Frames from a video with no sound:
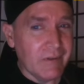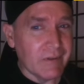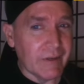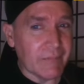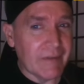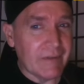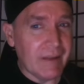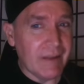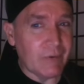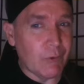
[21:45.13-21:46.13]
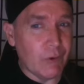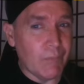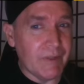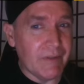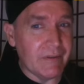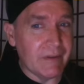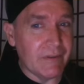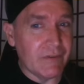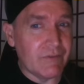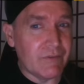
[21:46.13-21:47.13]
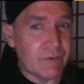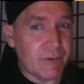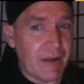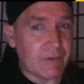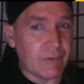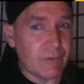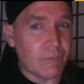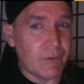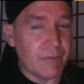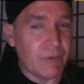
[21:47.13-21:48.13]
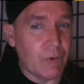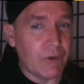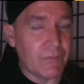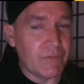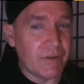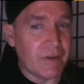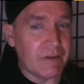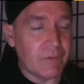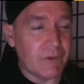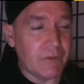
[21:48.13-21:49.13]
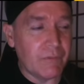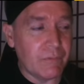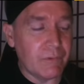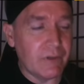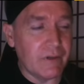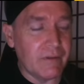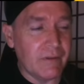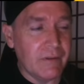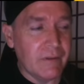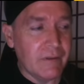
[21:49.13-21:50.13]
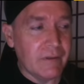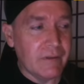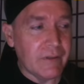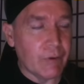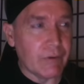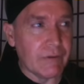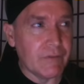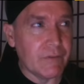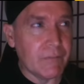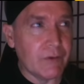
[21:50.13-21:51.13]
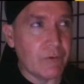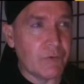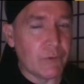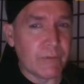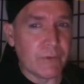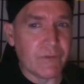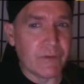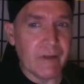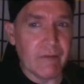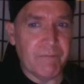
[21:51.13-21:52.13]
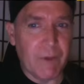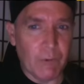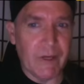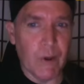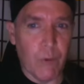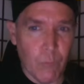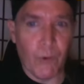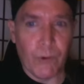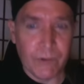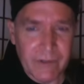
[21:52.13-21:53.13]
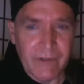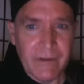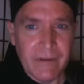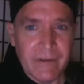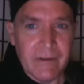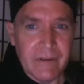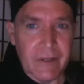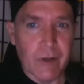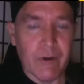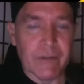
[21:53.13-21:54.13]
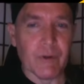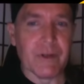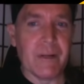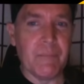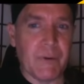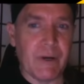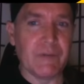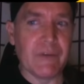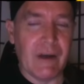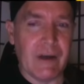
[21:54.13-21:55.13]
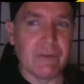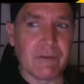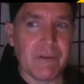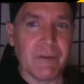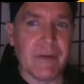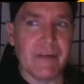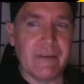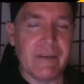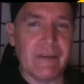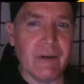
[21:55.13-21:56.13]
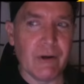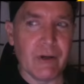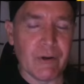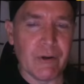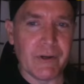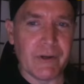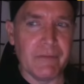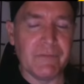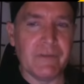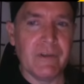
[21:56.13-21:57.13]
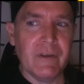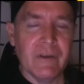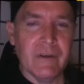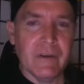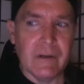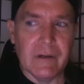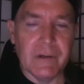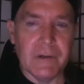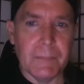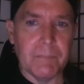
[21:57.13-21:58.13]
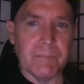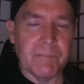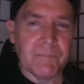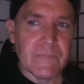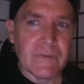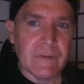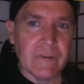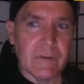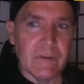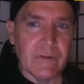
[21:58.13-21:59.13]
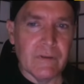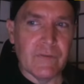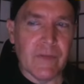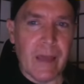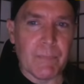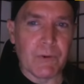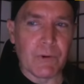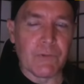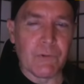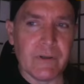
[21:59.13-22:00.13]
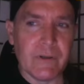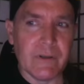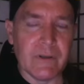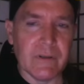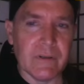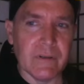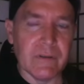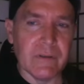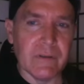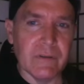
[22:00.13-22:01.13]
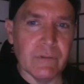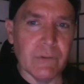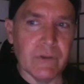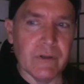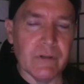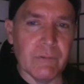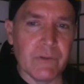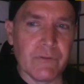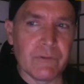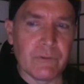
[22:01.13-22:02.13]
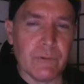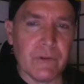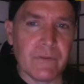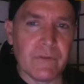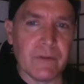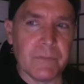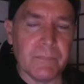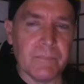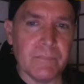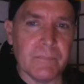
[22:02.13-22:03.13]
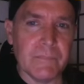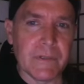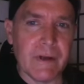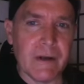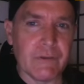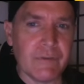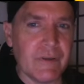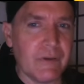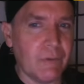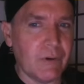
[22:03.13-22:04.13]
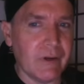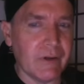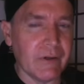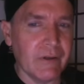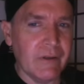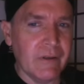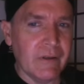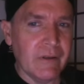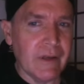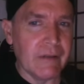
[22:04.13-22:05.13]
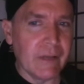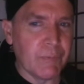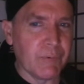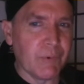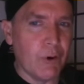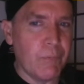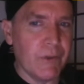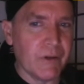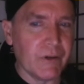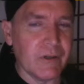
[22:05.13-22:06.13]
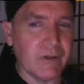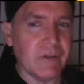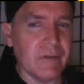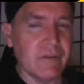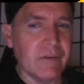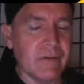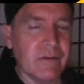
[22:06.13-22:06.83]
like my dad told me, and this tracks of what William Odom said, and with what you know enlisted men who served there said, it felt like a war. You know, they were getting buzzed constantly by DDR aircraft. Um, sappers uh would would screw with um the concertina wire and like probe their uh